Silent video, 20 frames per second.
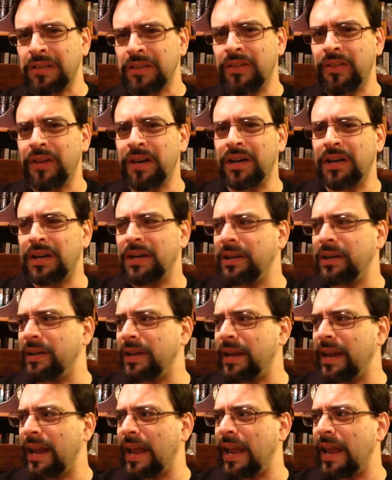The
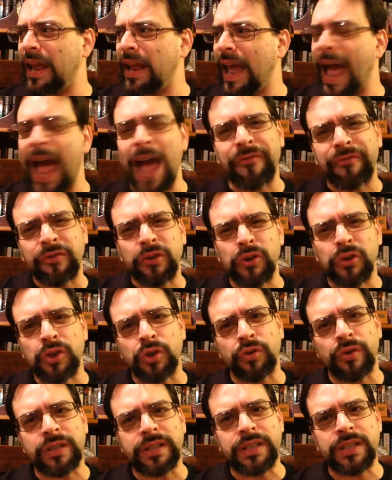after
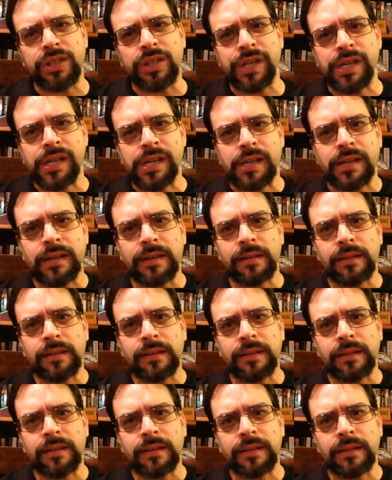trilogy?